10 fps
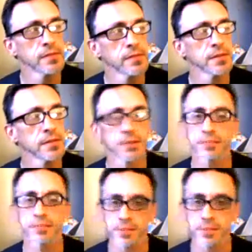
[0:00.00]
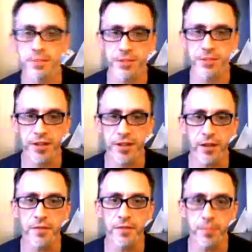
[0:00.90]
and this will be the title of the
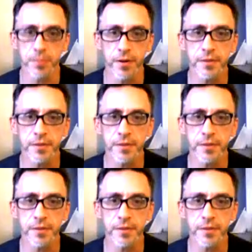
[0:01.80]
book,